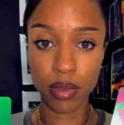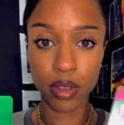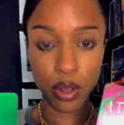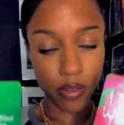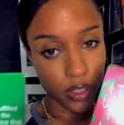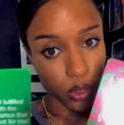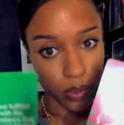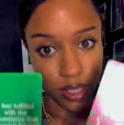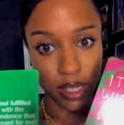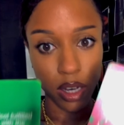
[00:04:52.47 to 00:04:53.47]
The universe
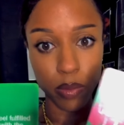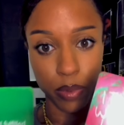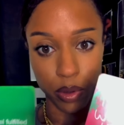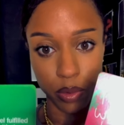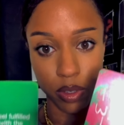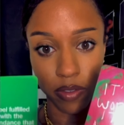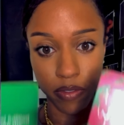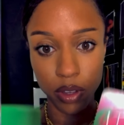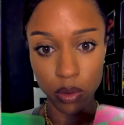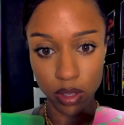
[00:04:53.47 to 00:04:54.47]
wants to help you to
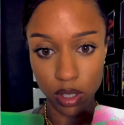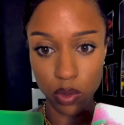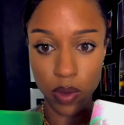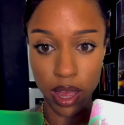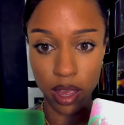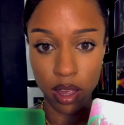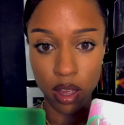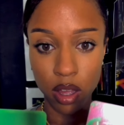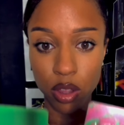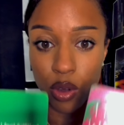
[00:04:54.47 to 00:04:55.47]
feel this way.
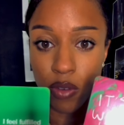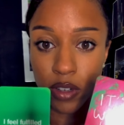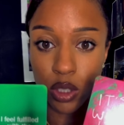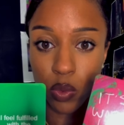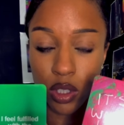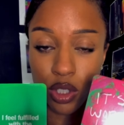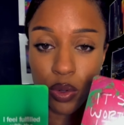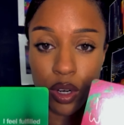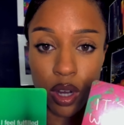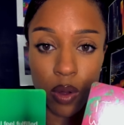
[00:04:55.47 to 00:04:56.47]
The universe wants you
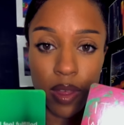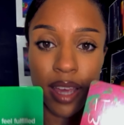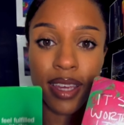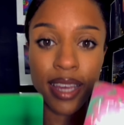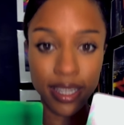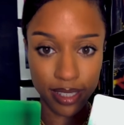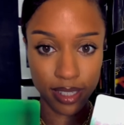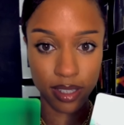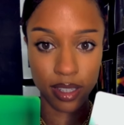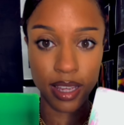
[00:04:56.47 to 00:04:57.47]
to know that
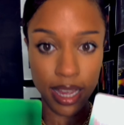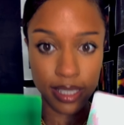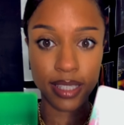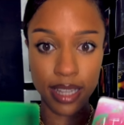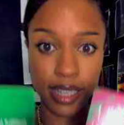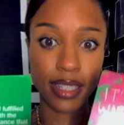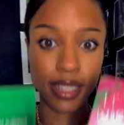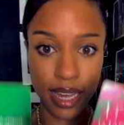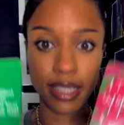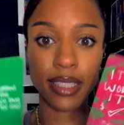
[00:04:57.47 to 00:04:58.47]
yes, yes, yes,
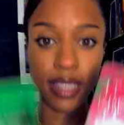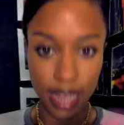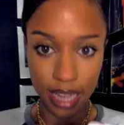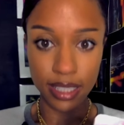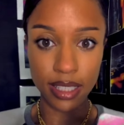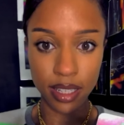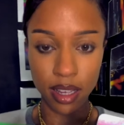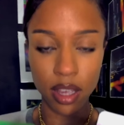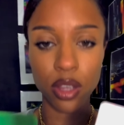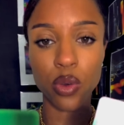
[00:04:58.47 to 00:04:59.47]
yes, yes,
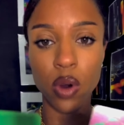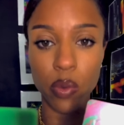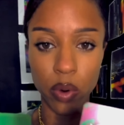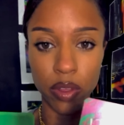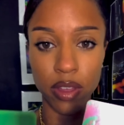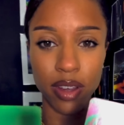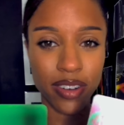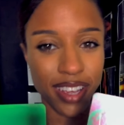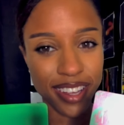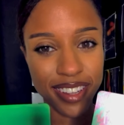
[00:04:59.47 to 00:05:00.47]
you are worth it,
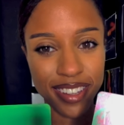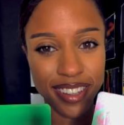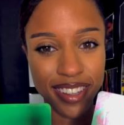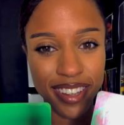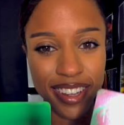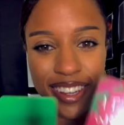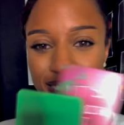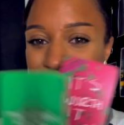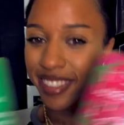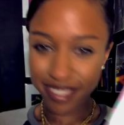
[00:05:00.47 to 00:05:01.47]
okay?
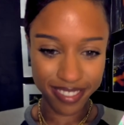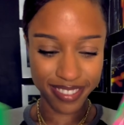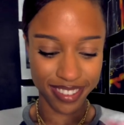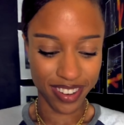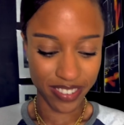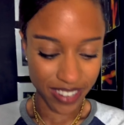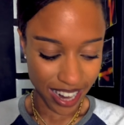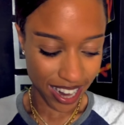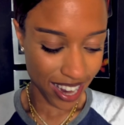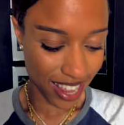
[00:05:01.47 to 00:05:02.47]
All
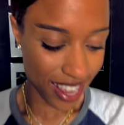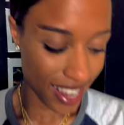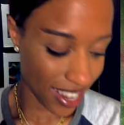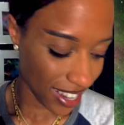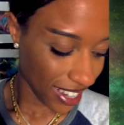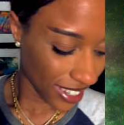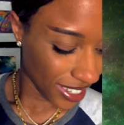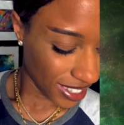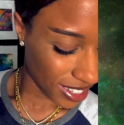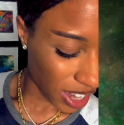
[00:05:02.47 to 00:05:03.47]
right.
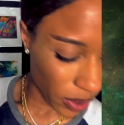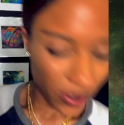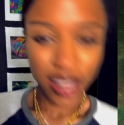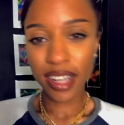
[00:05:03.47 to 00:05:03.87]
So